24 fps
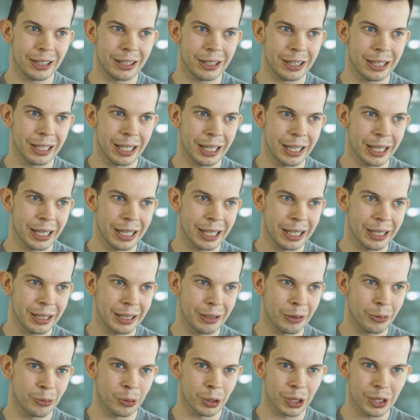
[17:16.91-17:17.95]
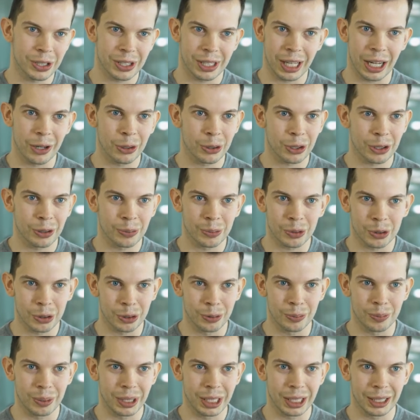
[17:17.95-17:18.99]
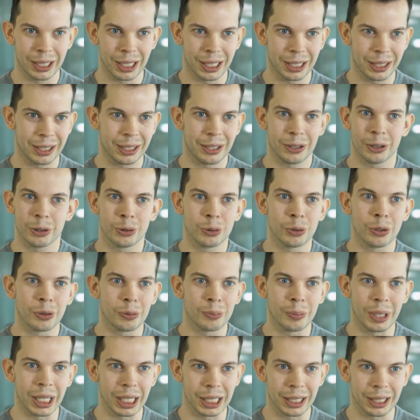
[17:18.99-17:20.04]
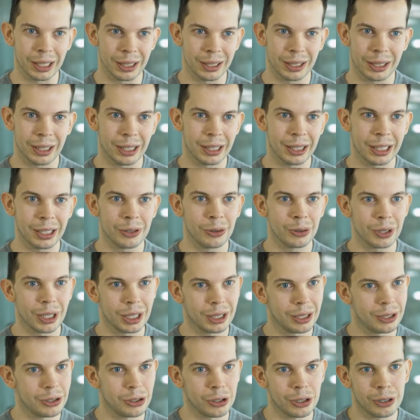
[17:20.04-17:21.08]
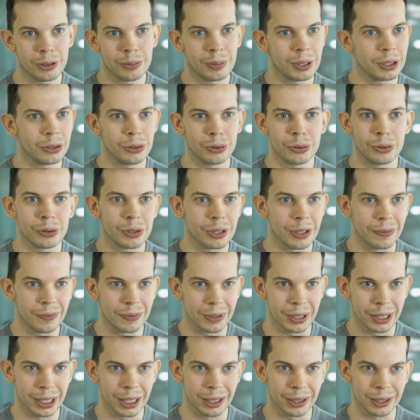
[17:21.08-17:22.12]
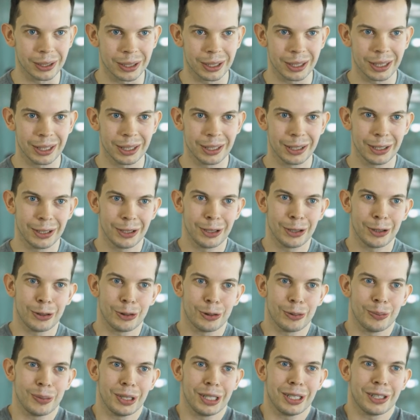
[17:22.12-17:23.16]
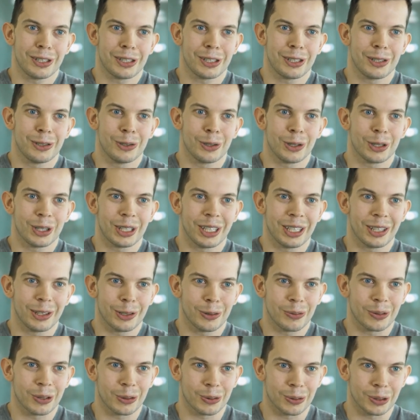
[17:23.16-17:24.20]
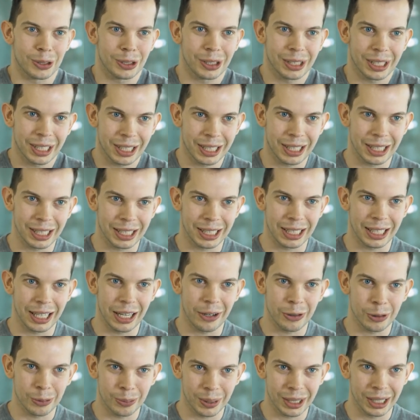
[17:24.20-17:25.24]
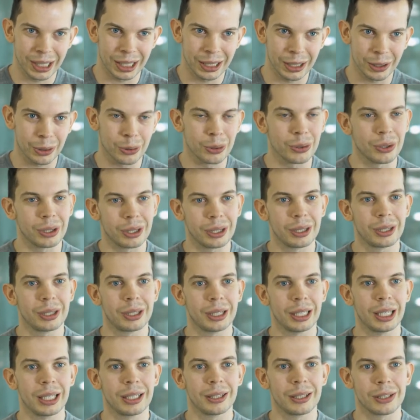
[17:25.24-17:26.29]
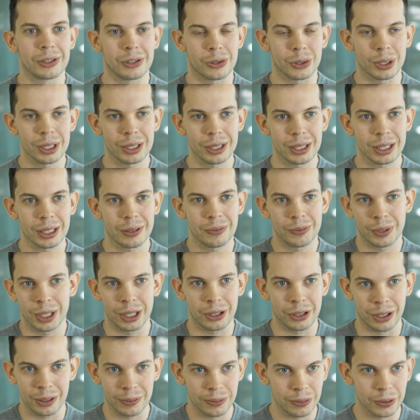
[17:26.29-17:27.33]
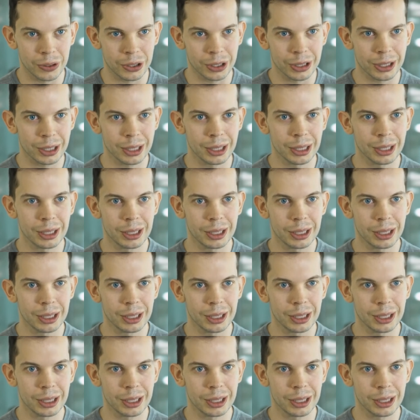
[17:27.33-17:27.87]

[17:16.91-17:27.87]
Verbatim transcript: the worst outcome could be that you don't make it and then you get a job and you do something else. To me, it's not the end of the world. I think everybody could take this risk if they're up for it.